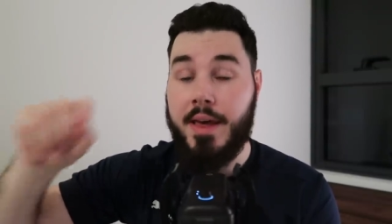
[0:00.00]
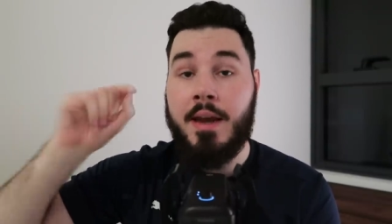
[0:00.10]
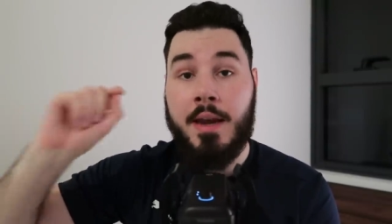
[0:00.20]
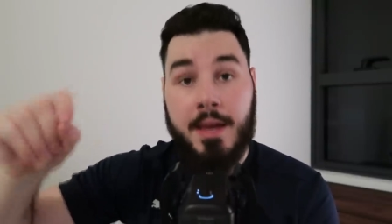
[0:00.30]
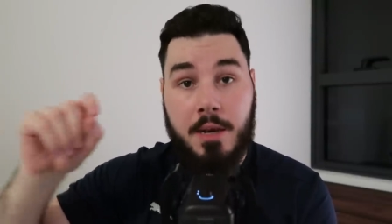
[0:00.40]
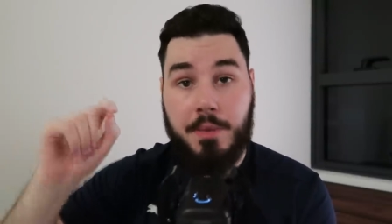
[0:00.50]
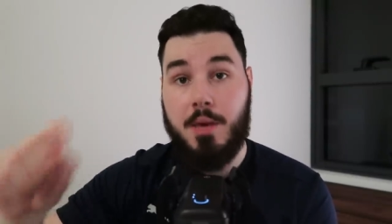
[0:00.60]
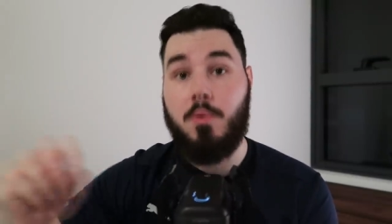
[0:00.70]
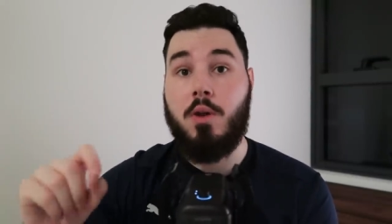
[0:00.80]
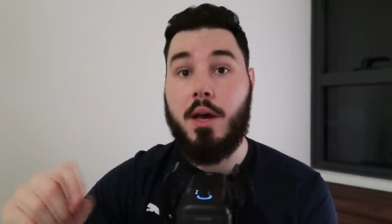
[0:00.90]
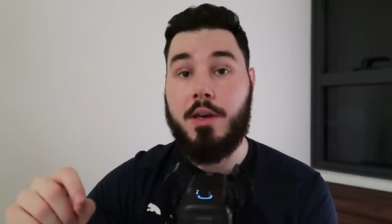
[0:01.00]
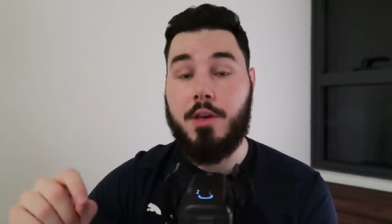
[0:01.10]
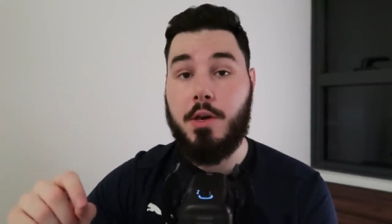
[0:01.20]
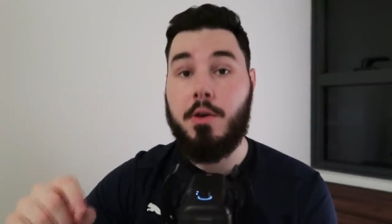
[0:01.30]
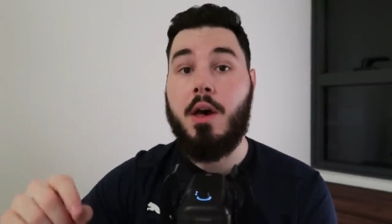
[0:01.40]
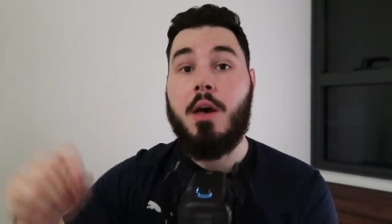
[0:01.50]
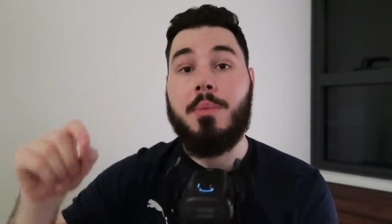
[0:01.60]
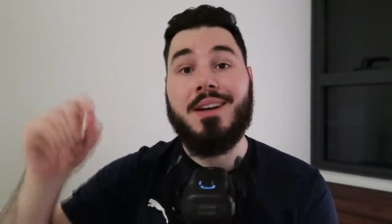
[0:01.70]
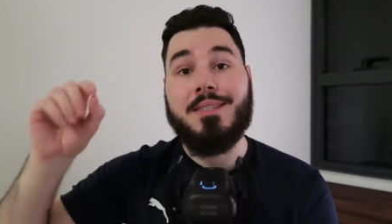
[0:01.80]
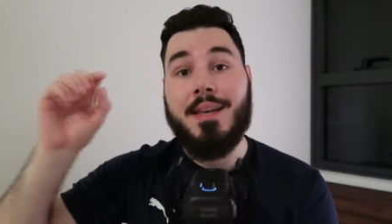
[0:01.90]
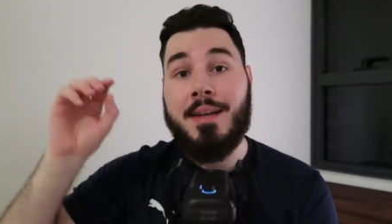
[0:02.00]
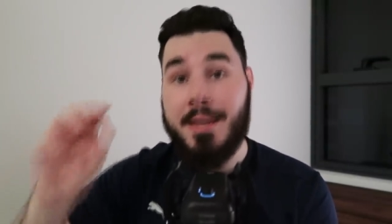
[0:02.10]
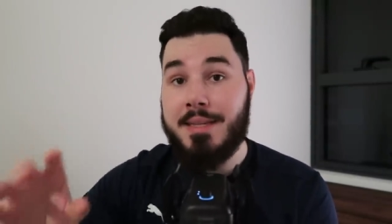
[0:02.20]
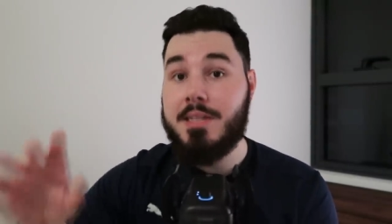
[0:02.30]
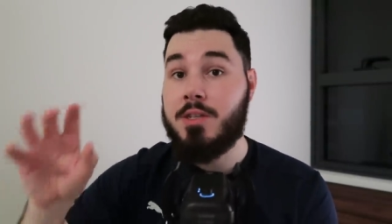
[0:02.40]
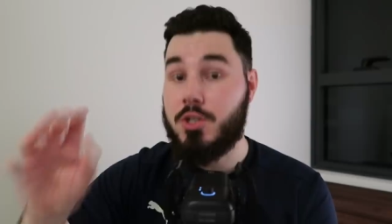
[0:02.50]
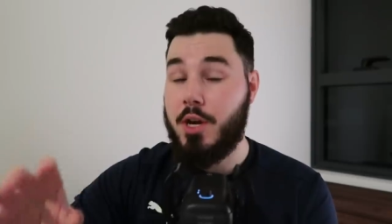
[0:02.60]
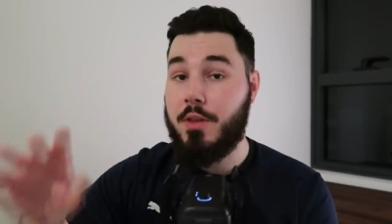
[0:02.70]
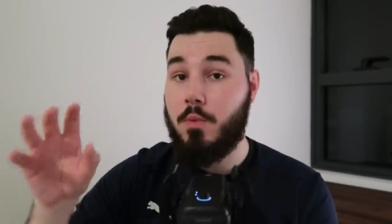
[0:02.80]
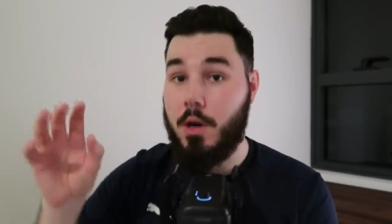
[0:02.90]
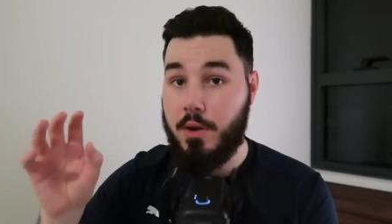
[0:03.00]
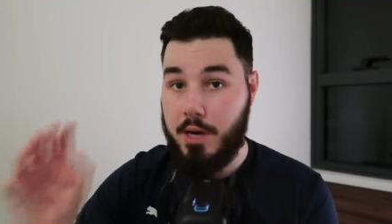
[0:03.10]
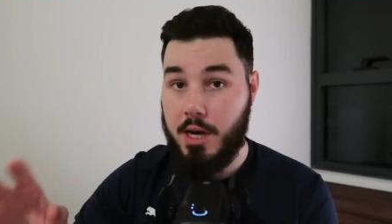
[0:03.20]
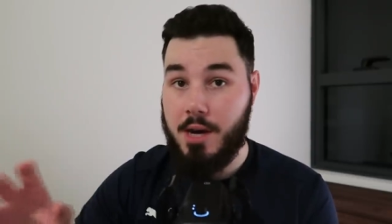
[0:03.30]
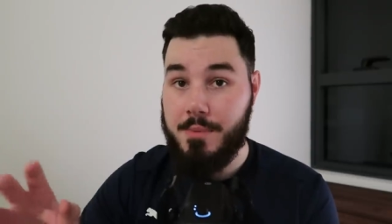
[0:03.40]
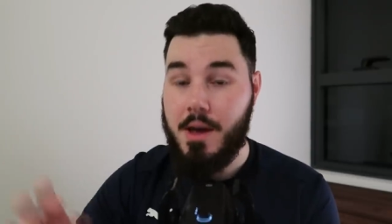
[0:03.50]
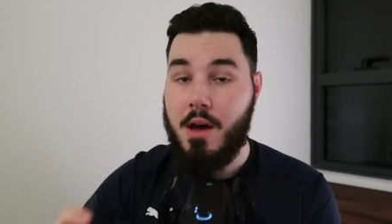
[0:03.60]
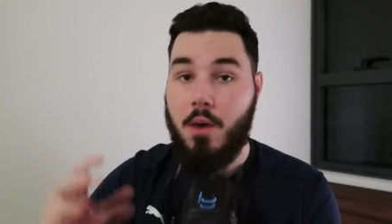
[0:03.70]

They need people like you because they need to construct the World Cup.